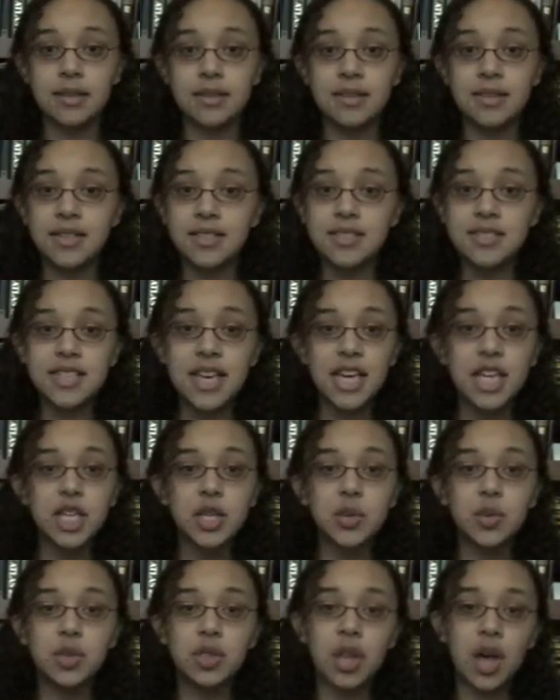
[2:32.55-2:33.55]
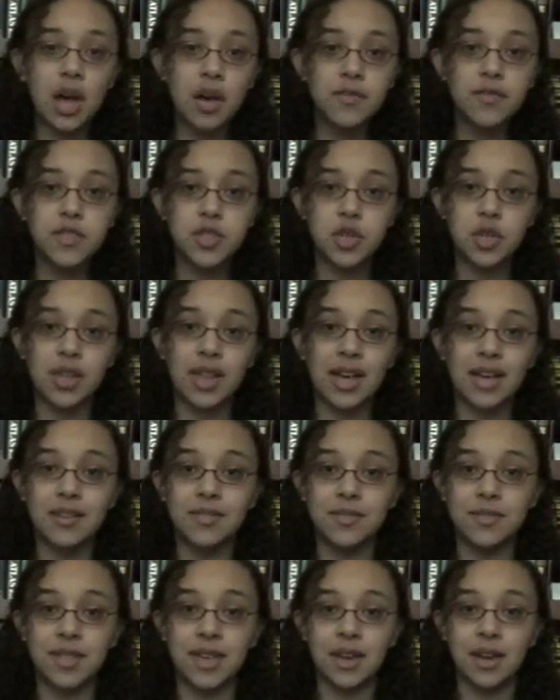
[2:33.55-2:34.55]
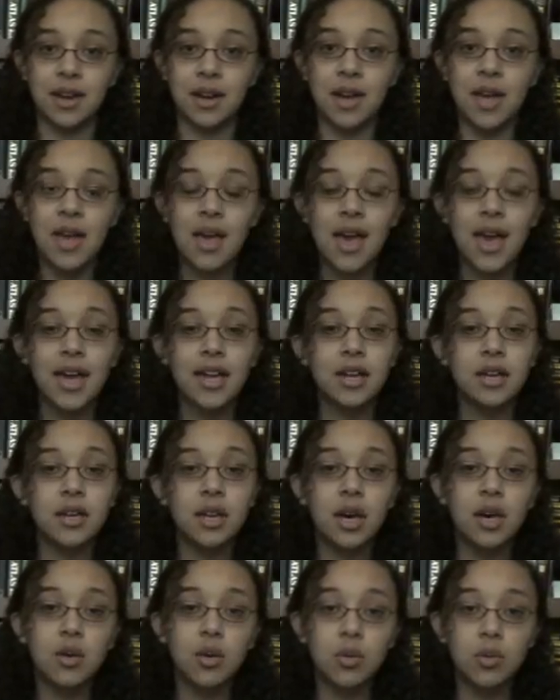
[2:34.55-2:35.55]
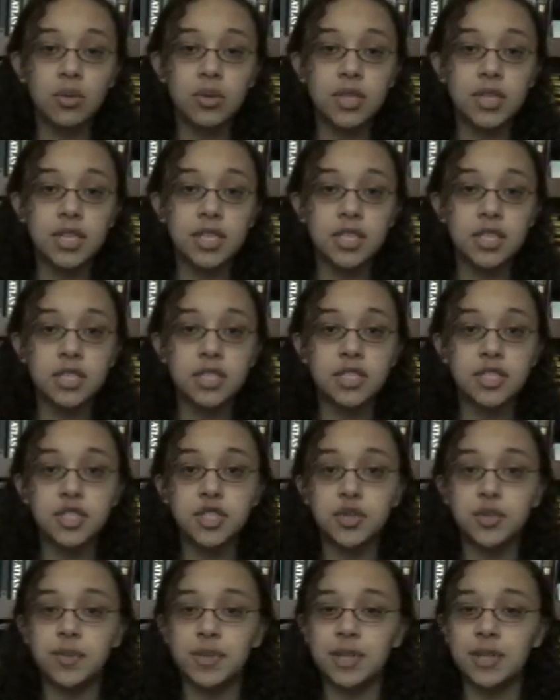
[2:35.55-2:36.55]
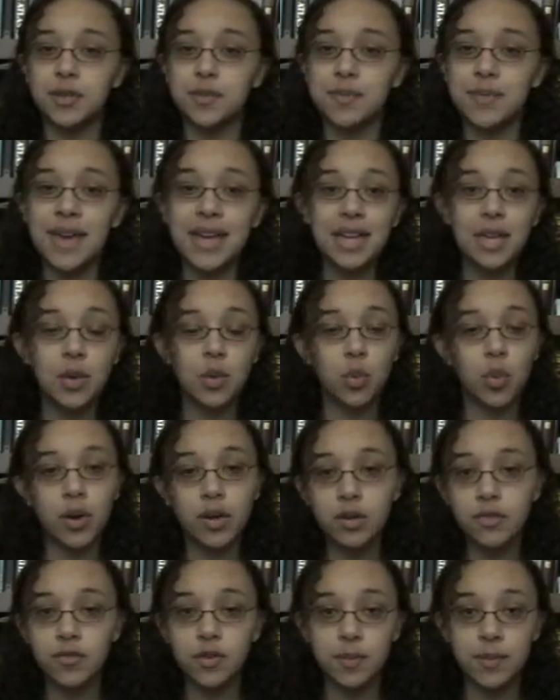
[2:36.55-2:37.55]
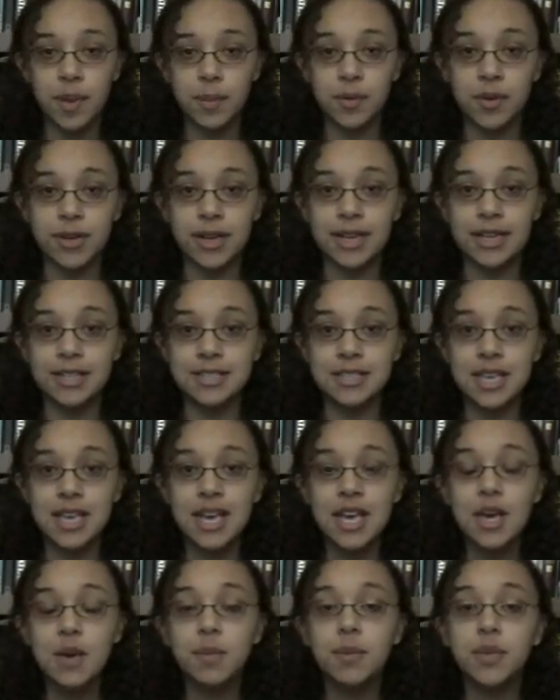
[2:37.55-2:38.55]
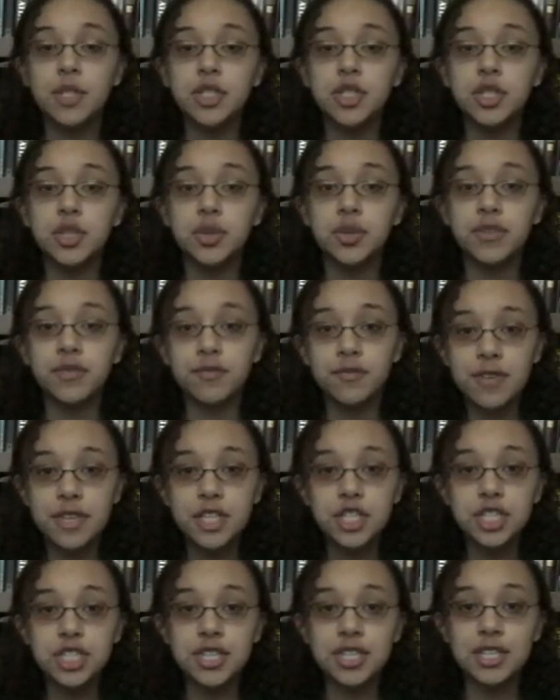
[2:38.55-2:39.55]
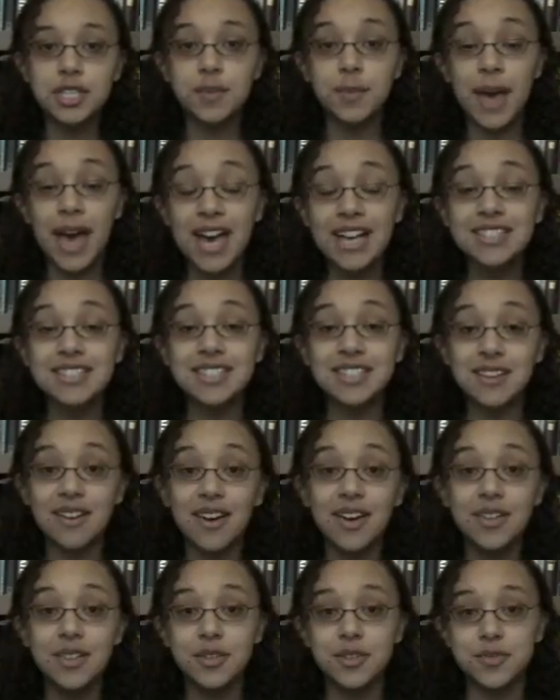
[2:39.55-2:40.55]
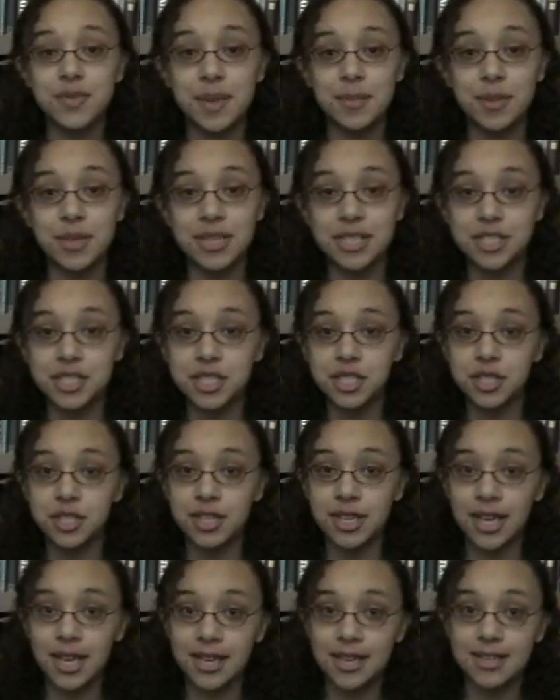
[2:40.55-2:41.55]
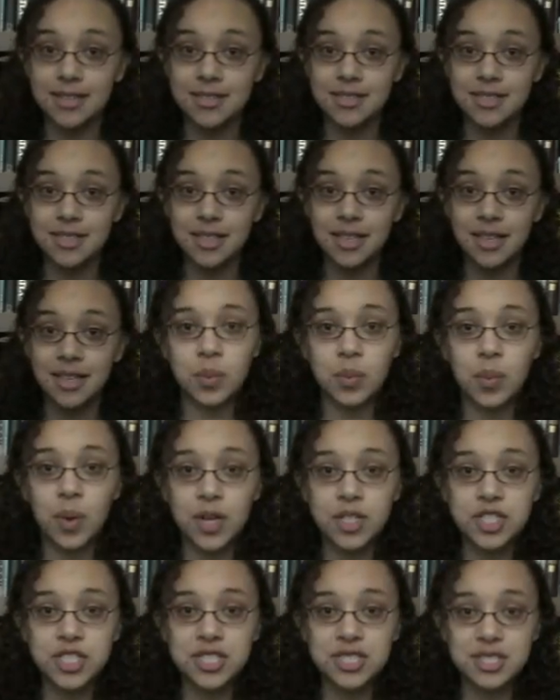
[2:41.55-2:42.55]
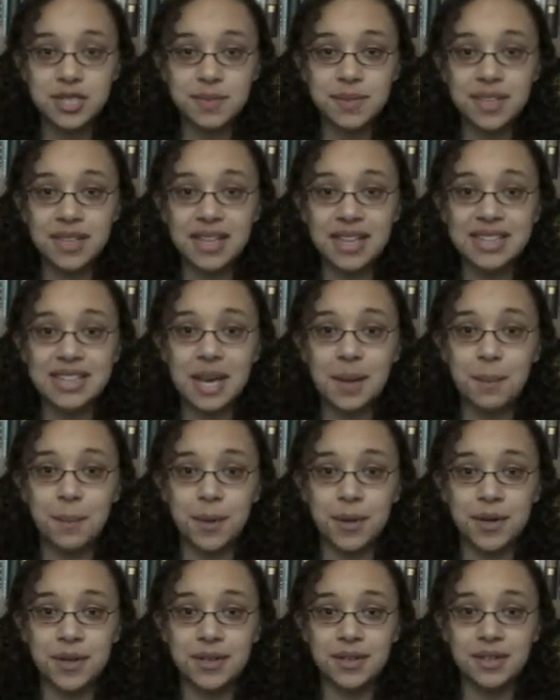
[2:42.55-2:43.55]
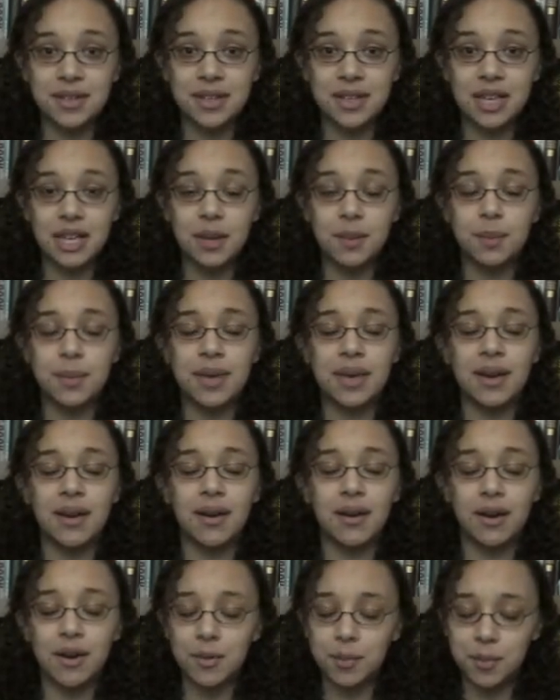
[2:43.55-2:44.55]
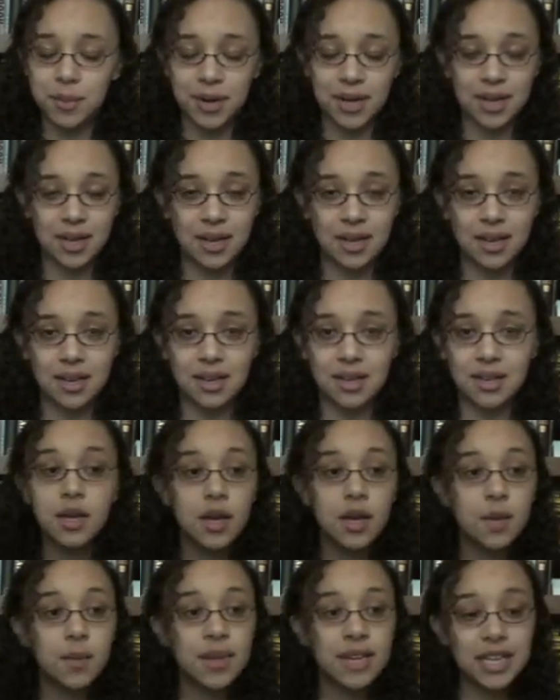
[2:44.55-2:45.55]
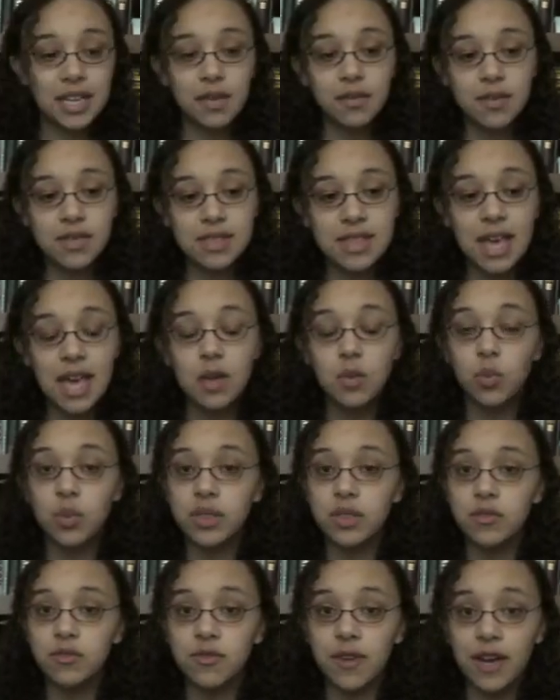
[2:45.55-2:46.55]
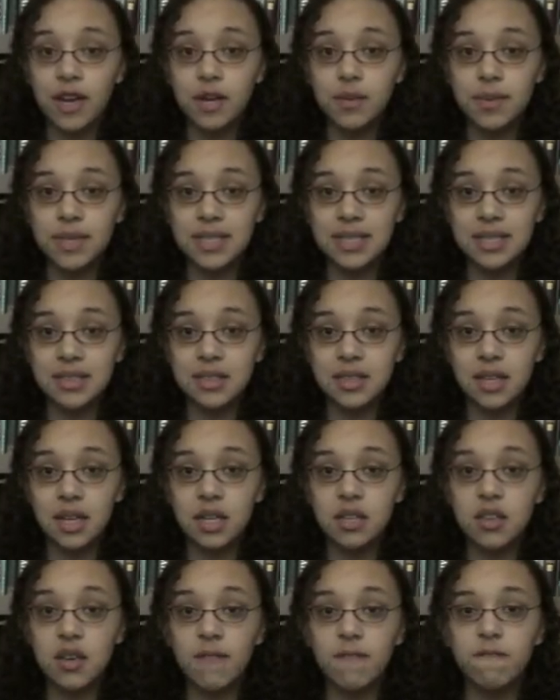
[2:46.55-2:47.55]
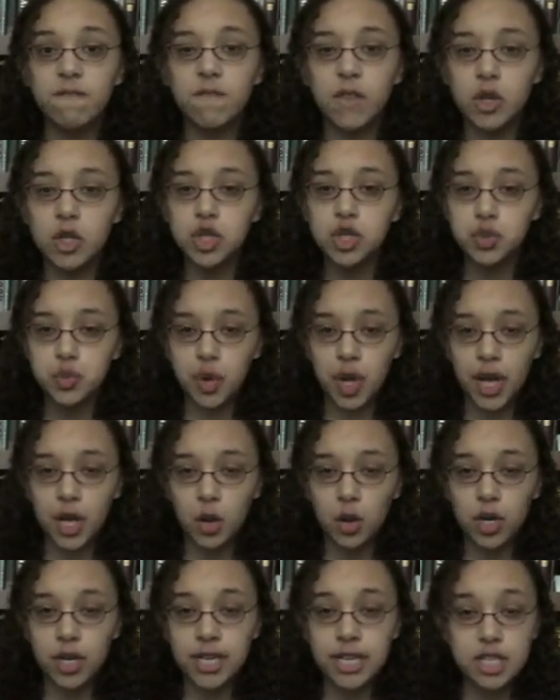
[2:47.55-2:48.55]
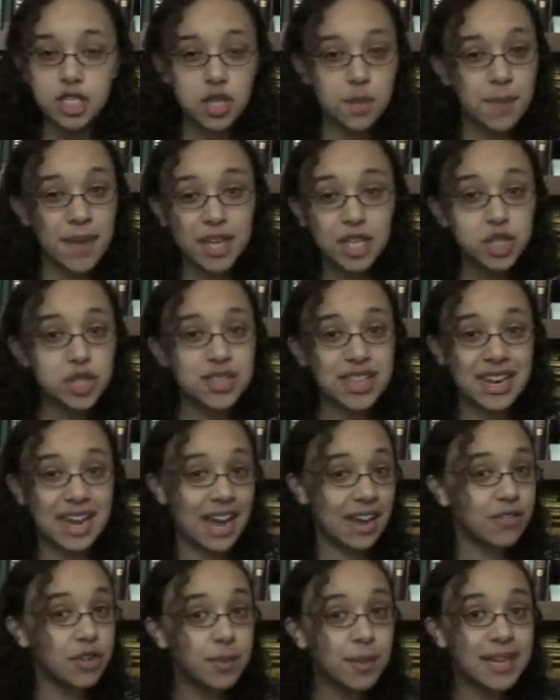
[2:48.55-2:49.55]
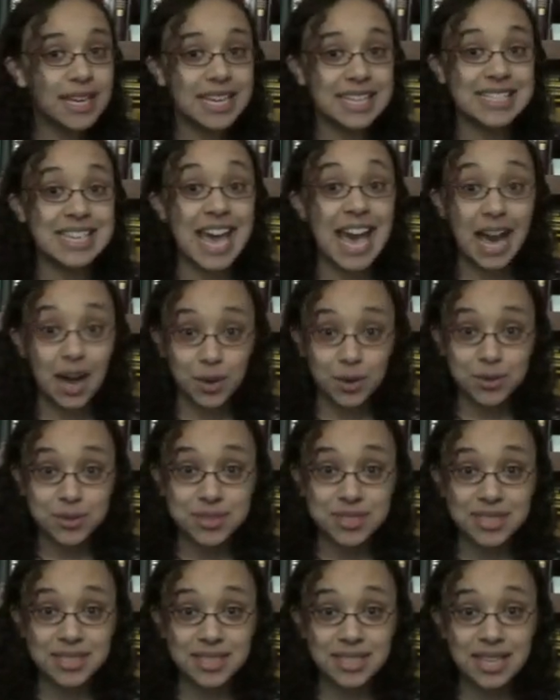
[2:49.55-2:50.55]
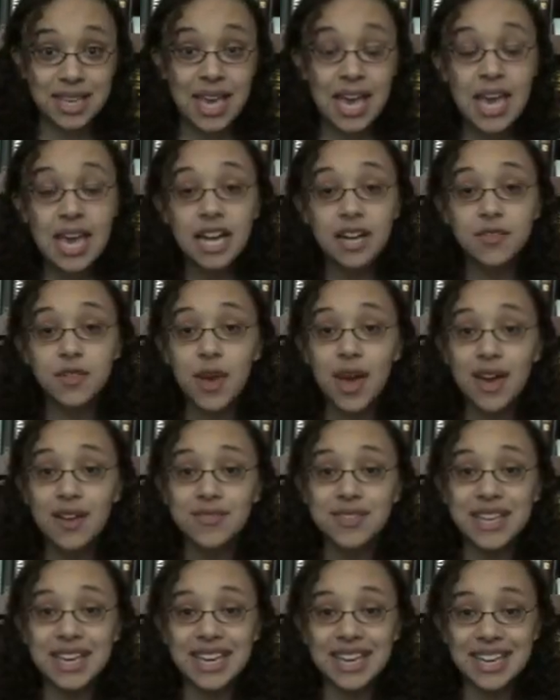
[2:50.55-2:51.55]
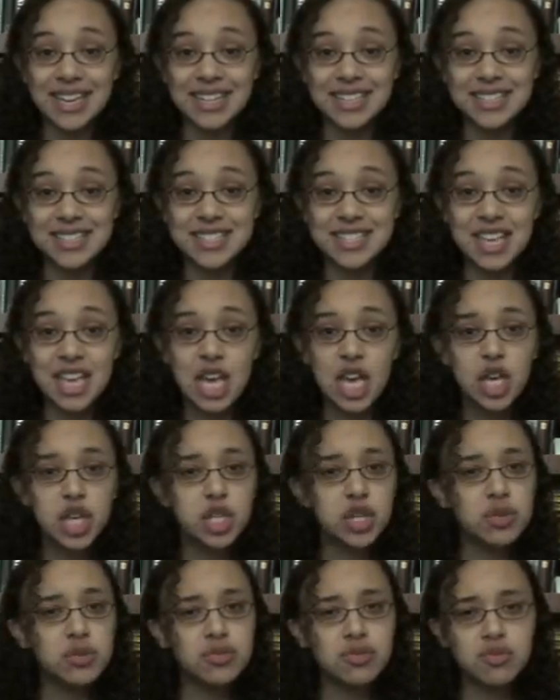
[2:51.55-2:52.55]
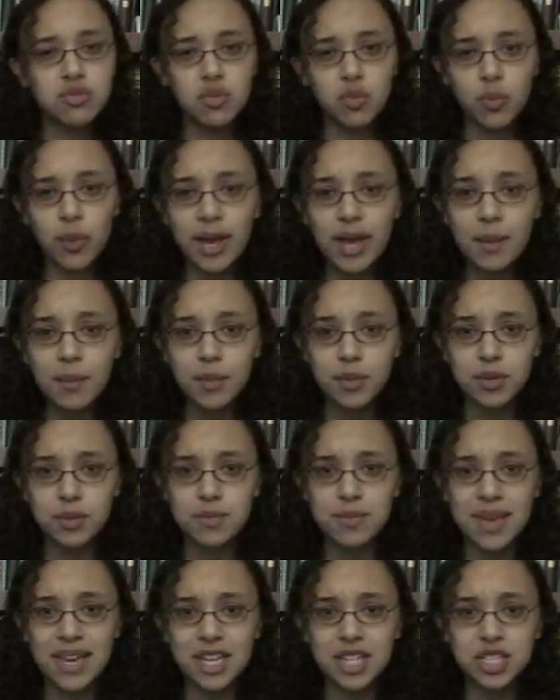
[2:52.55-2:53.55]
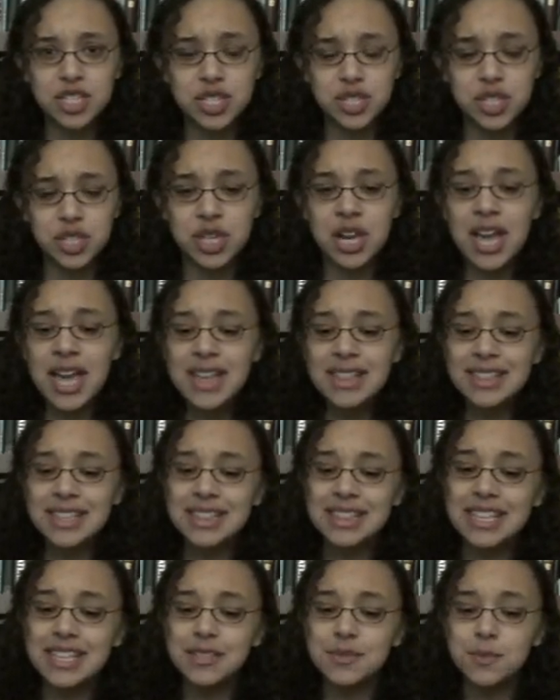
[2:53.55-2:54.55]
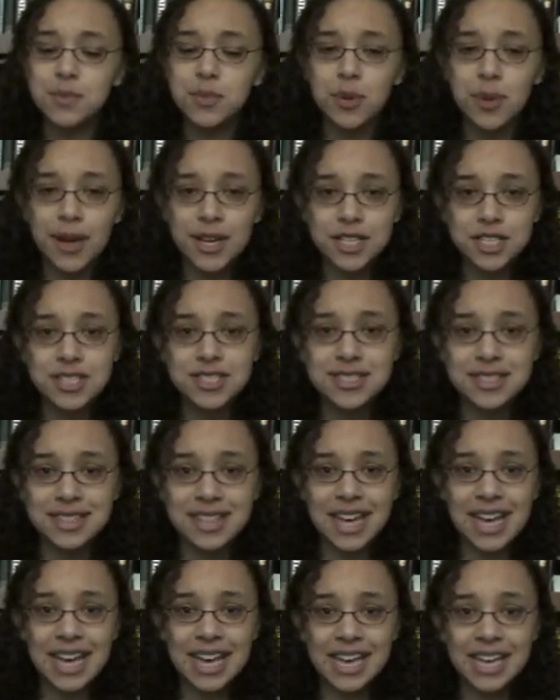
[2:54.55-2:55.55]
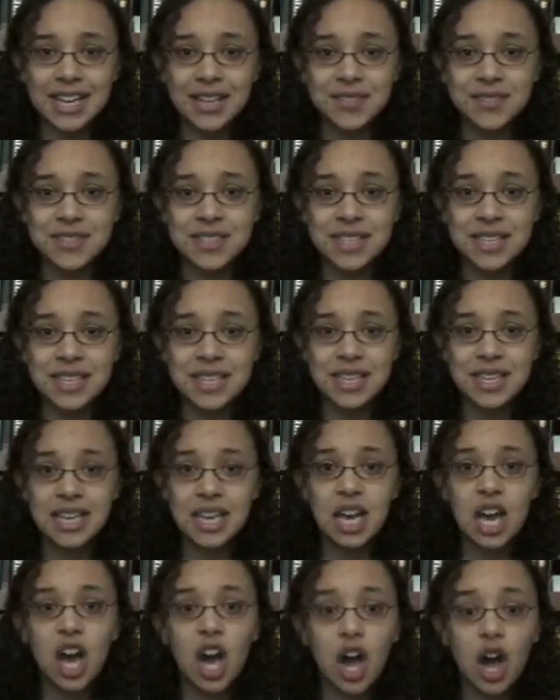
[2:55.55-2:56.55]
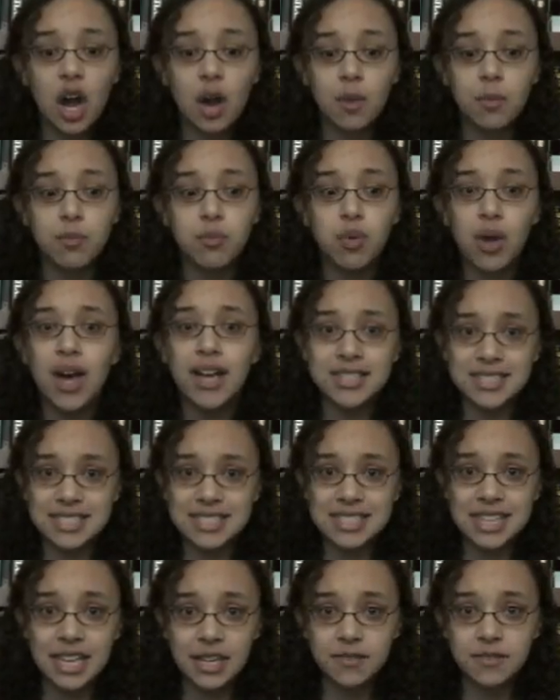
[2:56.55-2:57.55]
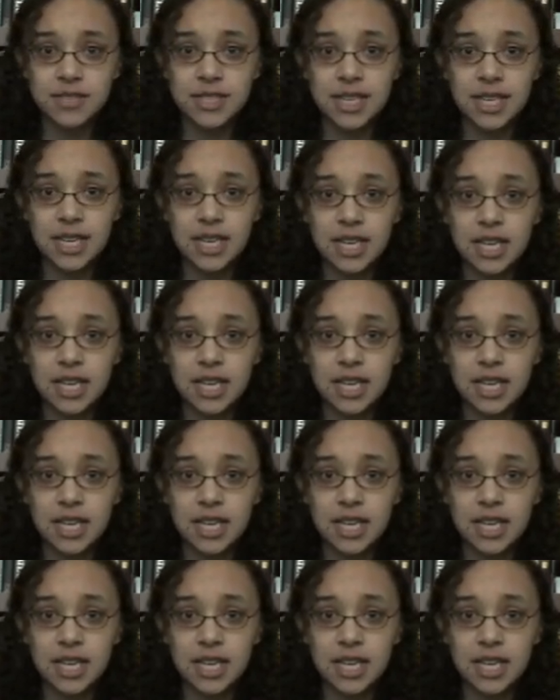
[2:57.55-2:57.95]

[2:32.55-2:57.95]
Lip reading: Let's say you loved your life there, and not only did you build many wonderful memories, but you envisioned passing on those memories to your kids. Watching something like that burn can be heartbreaking. But even then, when the firemen get there, their first priority is to make sure that everybody gets out. And if you have kids, you scramble to make sure that these precious lives are brought to safety.